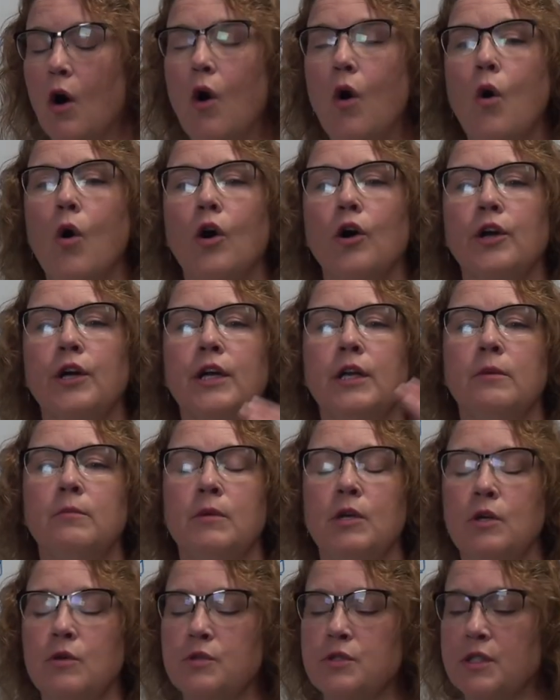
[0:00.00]
Organ
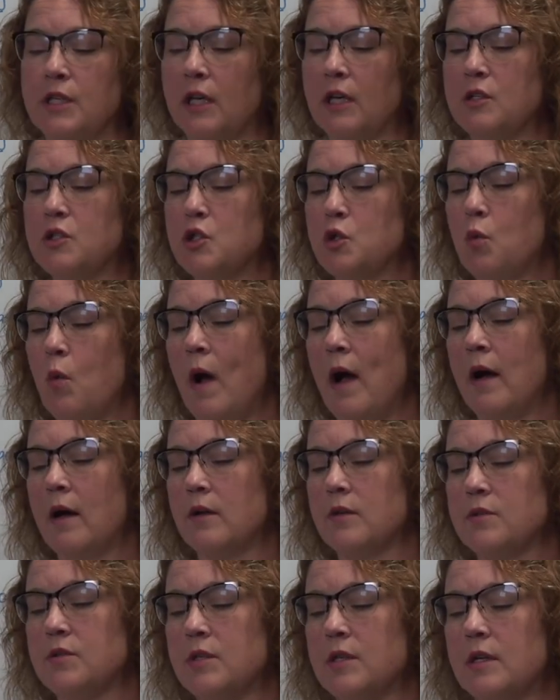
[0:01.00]
music
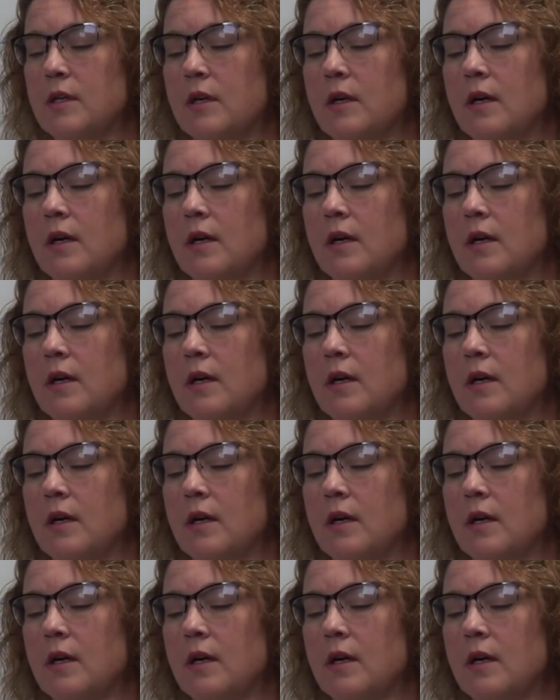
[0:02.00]
swells.